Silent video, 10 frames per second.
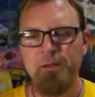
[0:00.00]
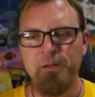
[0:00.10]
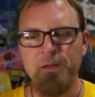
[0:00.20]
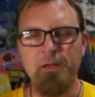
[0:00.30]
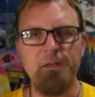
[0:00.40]

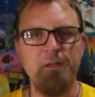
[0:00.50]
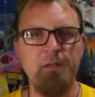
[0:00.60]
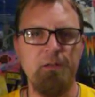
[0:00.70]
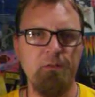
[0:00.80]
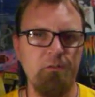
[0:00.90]
It
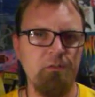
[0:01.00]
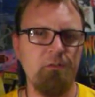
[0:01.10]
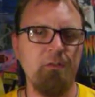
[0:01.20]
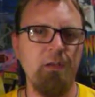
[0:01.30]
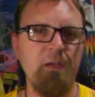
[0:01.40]

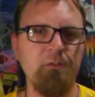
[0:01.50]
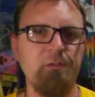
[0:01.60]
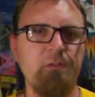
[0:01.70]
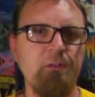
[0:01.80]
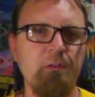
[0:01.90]
has
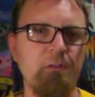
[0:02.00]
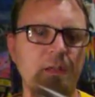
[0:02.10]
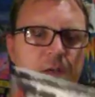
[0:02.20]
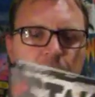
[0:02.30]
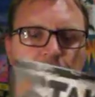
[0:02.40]

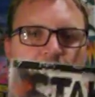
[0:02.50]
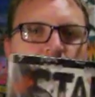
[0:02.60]
language in it